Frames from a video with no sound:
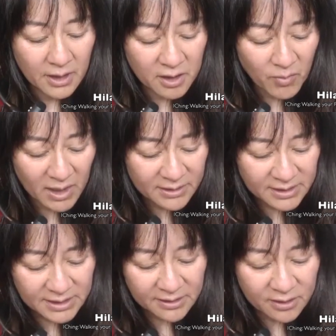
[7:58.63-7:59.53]
So mine
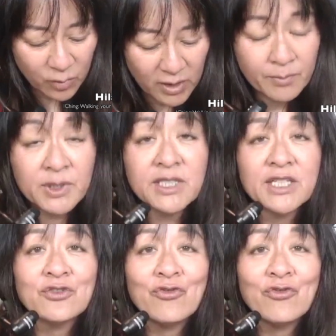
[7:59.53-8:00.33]
says great possession.